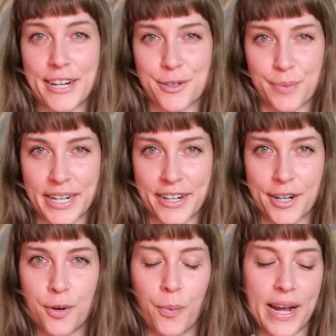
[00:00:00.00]
a
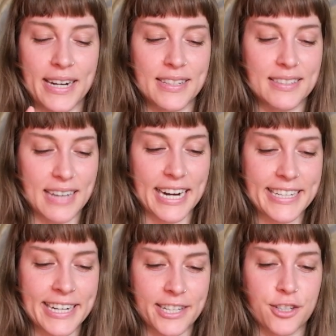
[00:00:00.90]
reader when side
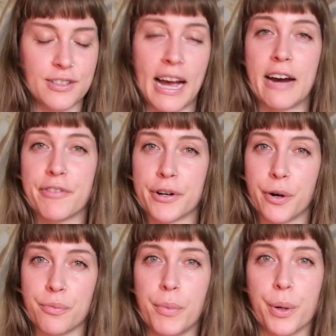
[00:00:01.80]
characters have their
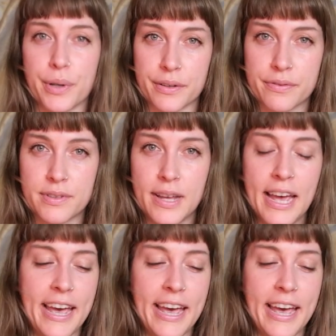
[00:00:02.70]
own motives